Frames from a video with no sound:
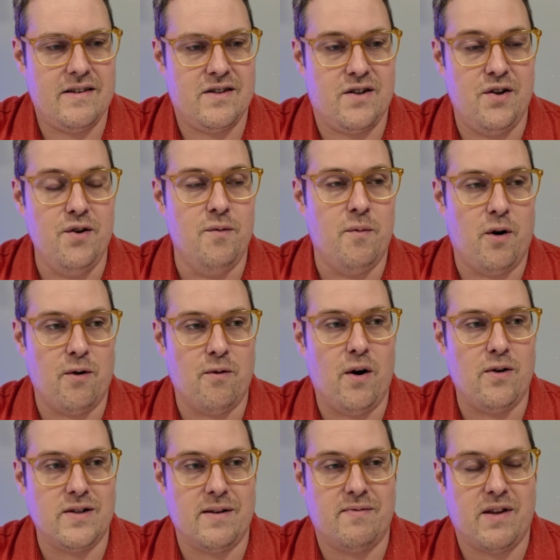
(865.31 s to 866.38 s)
2 more
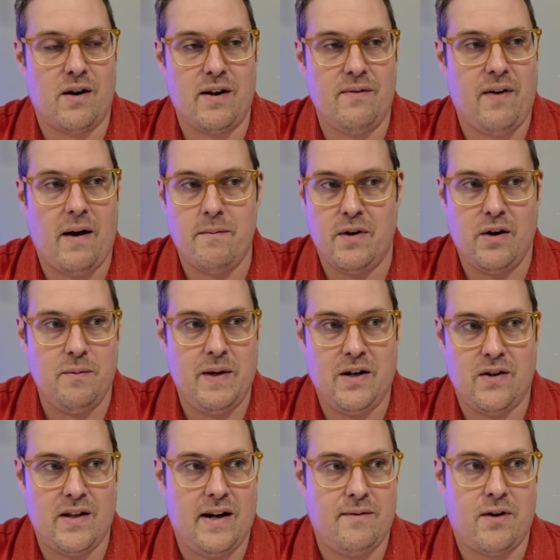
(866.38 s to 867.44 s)
rolls of 35
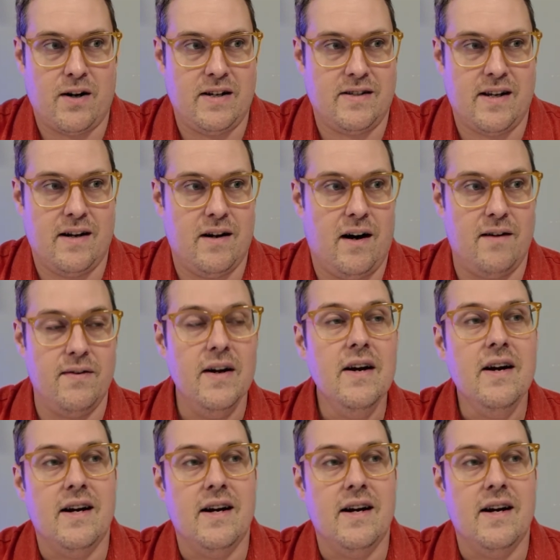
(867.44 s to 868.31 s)
millimeter that I've already sent off.